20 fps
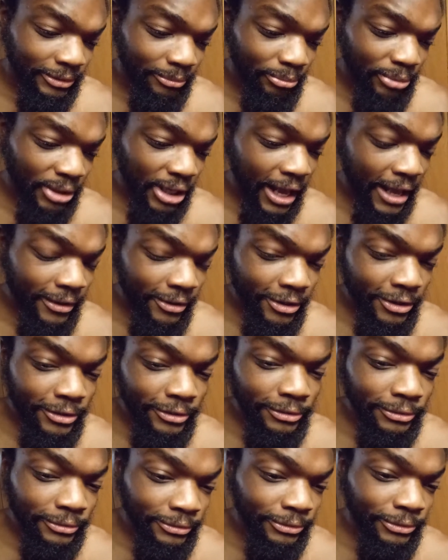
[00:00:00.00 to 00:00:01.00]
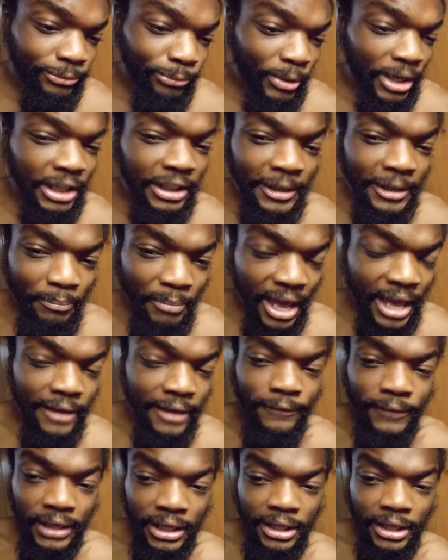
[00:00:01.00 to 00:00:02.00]
but I know one of the main
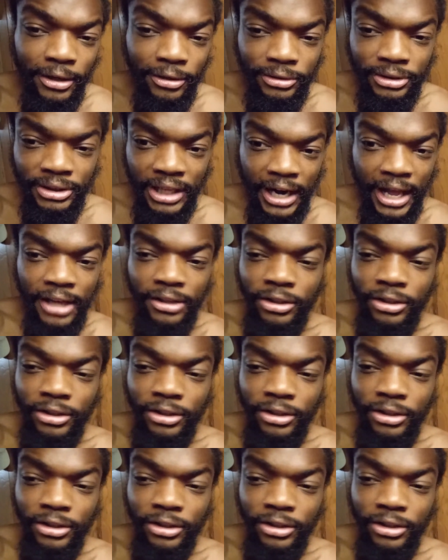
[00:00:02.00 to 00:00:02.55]
videos that I